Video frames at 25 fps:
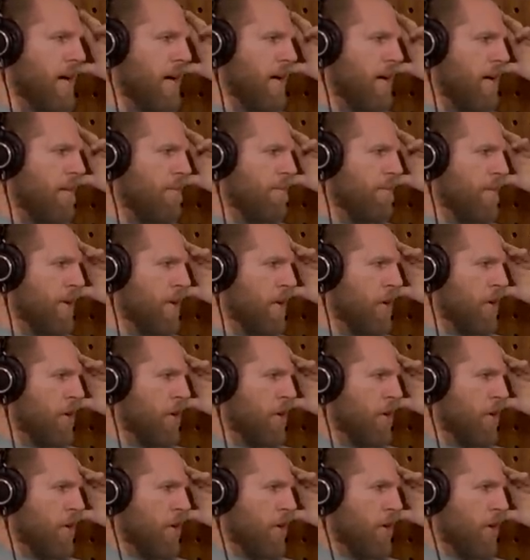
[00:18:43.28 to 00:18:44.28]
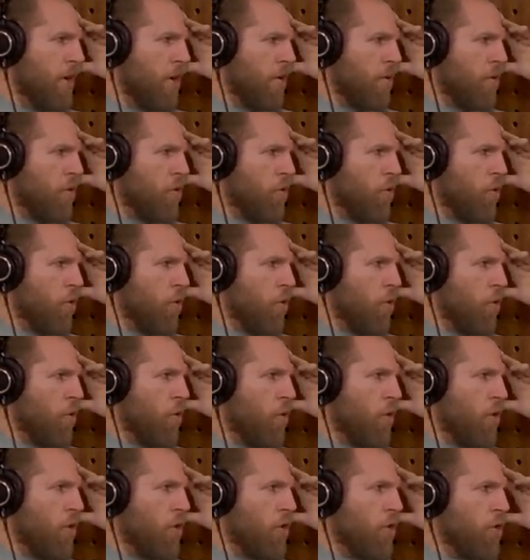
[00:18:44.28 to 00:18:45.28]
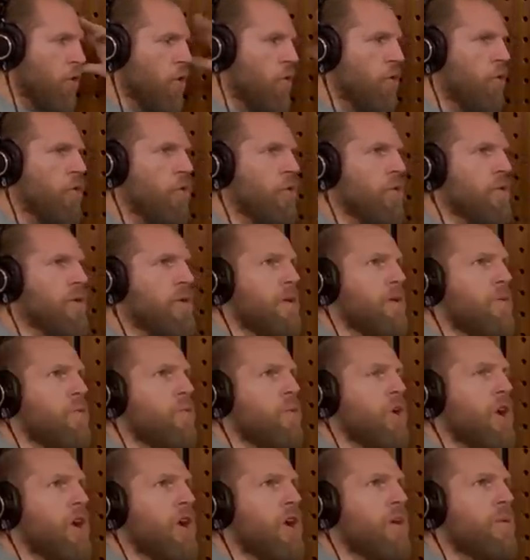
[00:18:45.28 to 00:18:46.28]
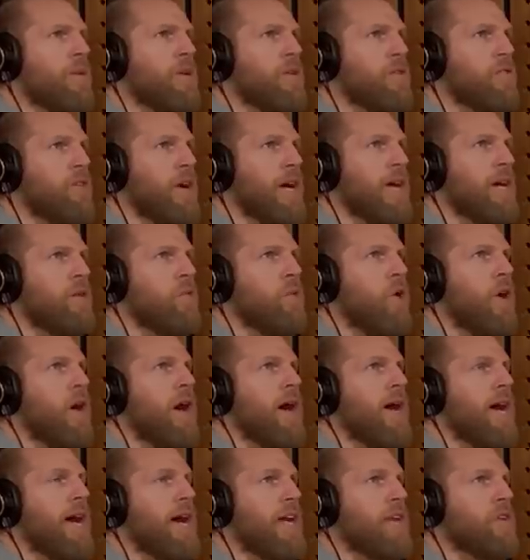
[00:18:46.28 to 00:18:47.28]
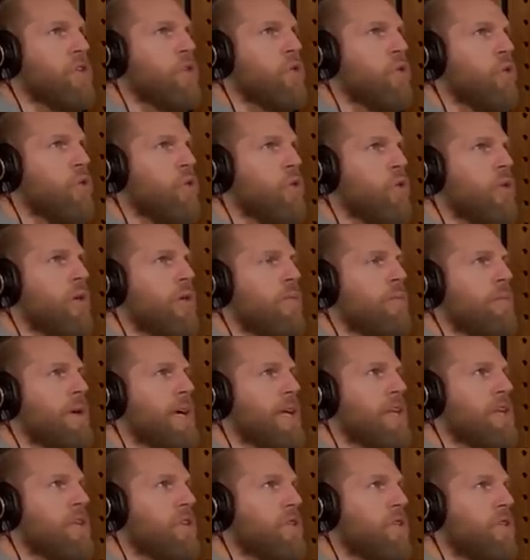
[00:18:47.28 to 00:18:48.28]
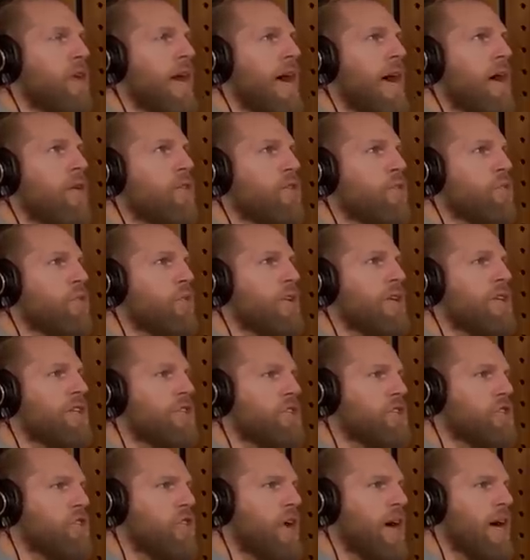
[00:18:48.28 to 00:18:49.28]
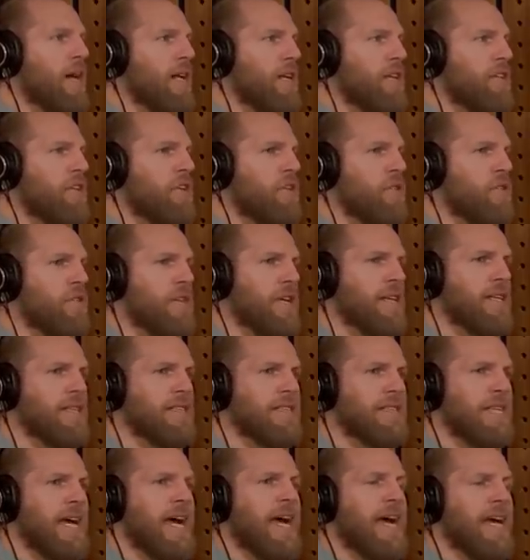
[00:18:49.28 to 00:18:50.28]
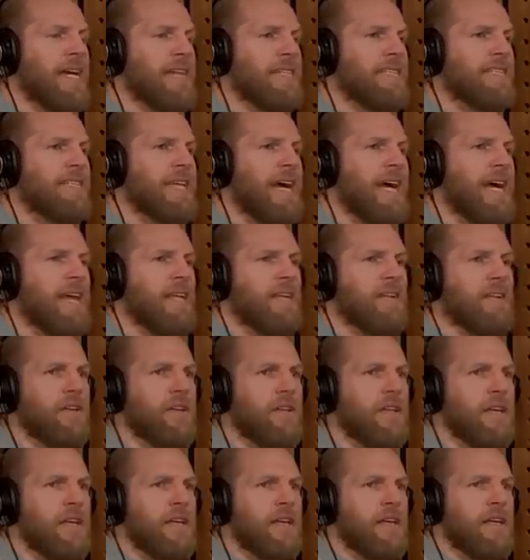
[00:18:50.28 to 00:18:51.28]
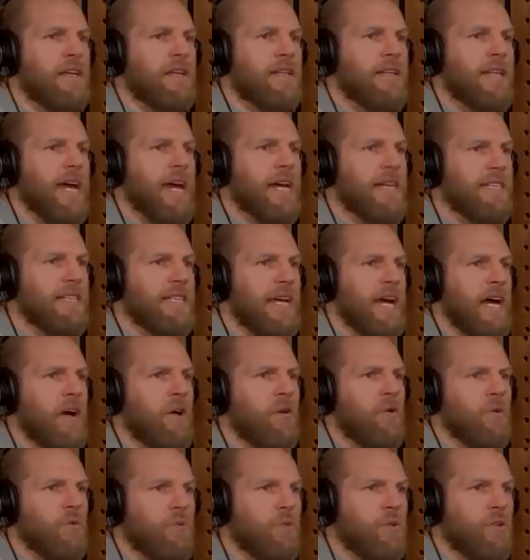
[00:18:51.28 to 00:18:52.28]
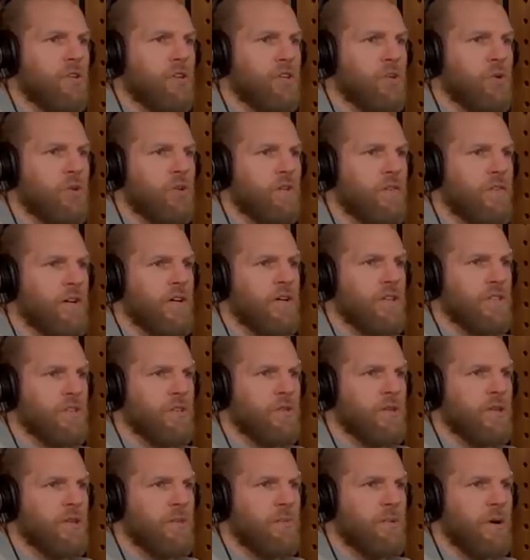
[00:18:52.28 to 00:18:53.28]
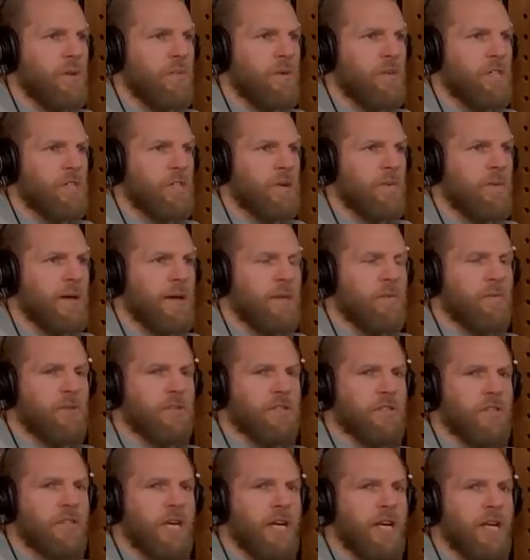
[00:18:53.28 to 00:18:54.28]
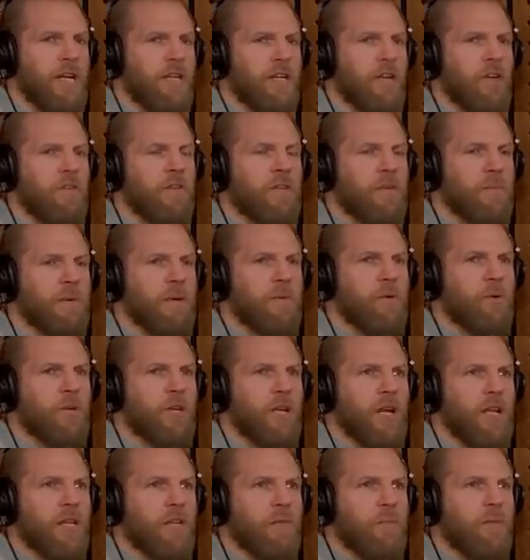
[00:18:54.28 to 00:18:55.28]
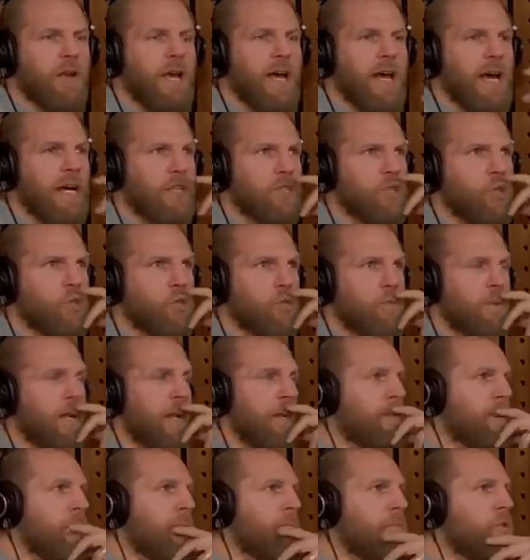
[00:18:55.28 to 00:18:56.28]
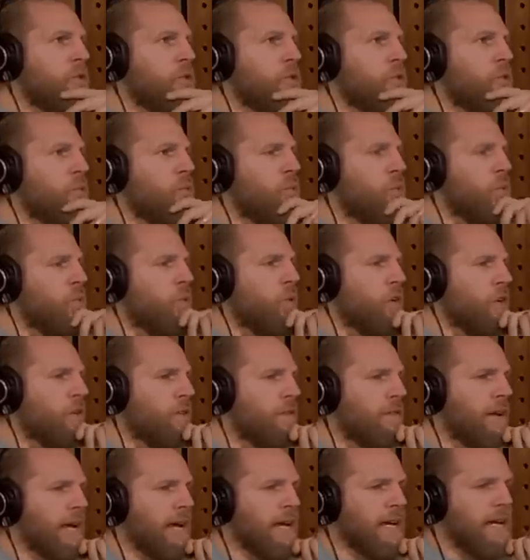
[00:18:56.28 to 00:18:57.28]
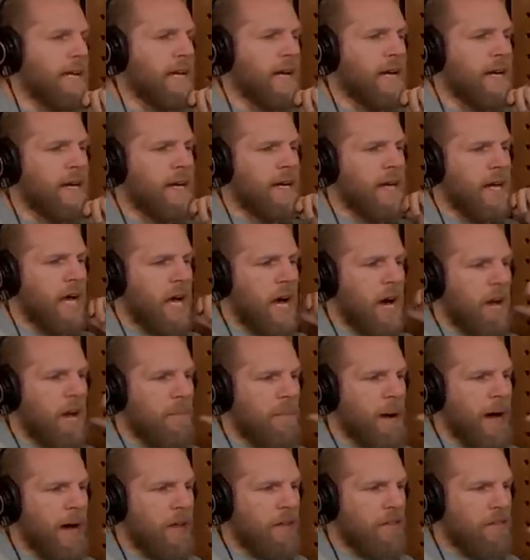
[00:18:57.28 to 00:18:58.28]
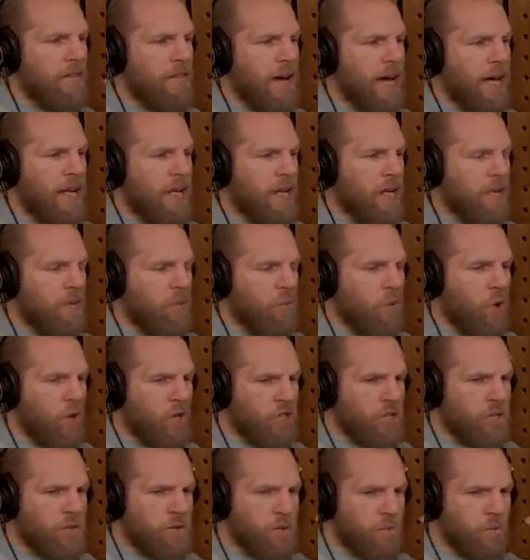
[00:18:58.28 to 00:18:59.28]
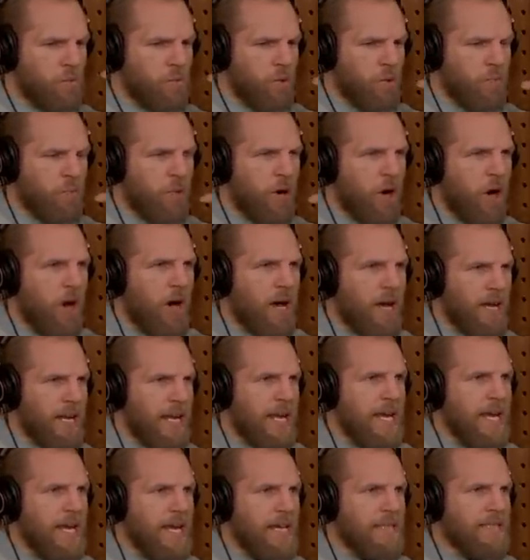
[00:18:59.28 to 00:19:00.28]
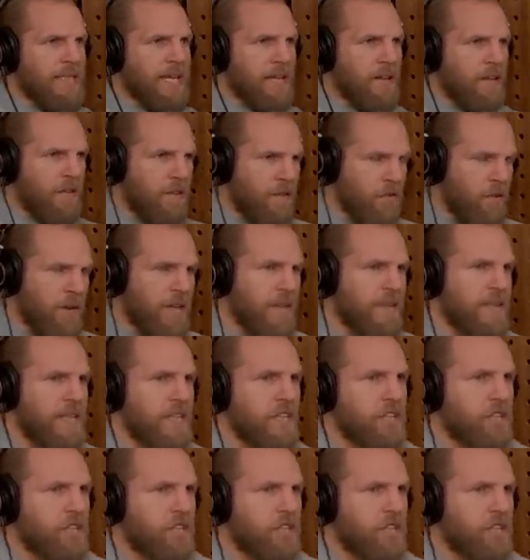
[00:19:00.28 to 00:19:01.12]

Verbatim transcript: um, you know, your your work with Craig White and your opinion on how you wanted to train and do things set a standard that is now universal in the Premiership. It was, and I don't think people can underplay it. I talked about it in my book, What Flanker, about the fact that Wasps were pioneers. And the three